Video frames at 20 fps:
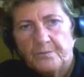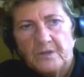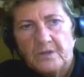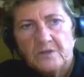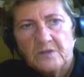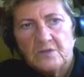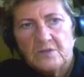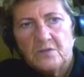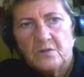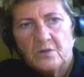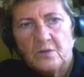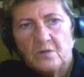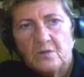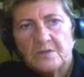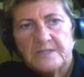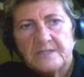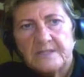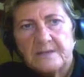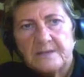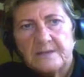So
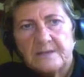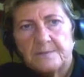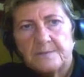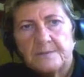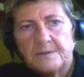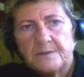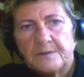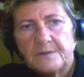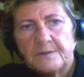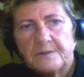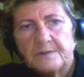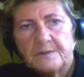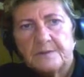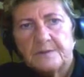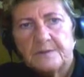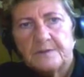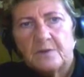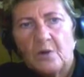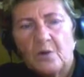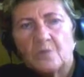cold
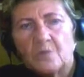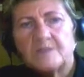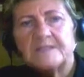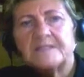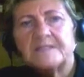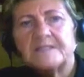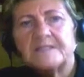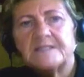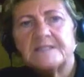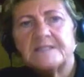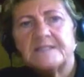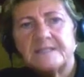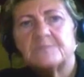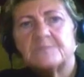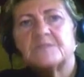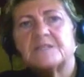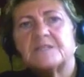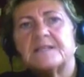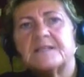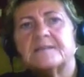and damp
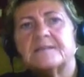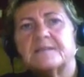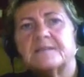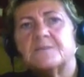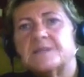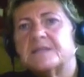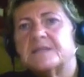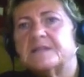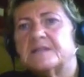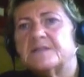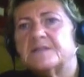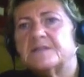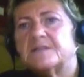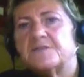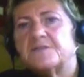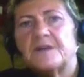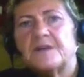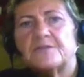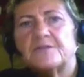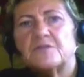together mainly
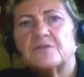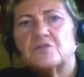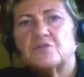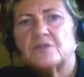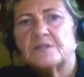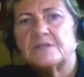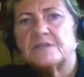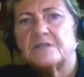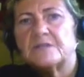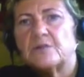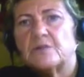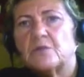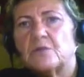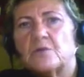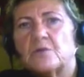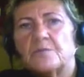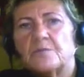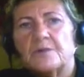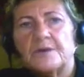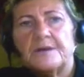affect the joints of the
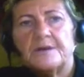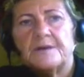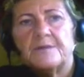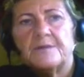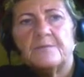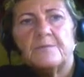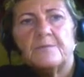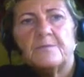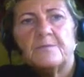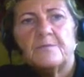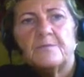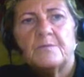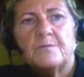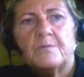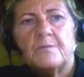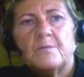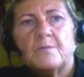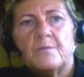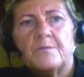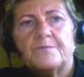lower body.
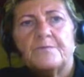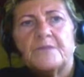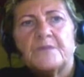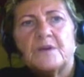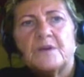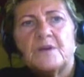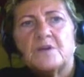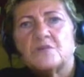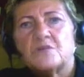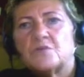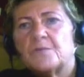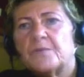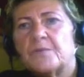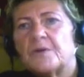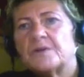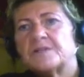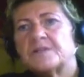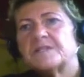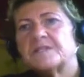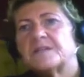So
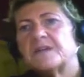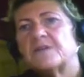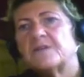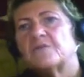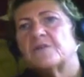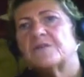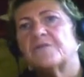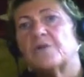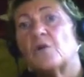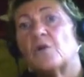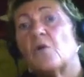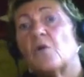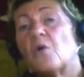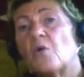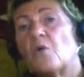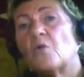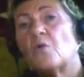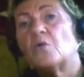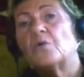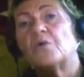points to get rid of the
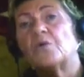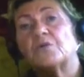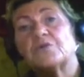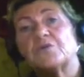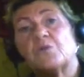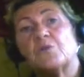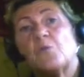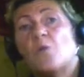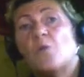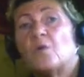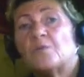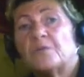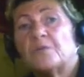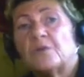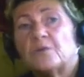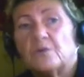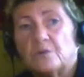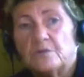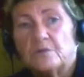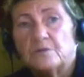cold or to warm the
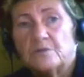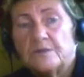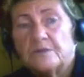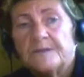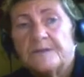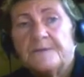cold: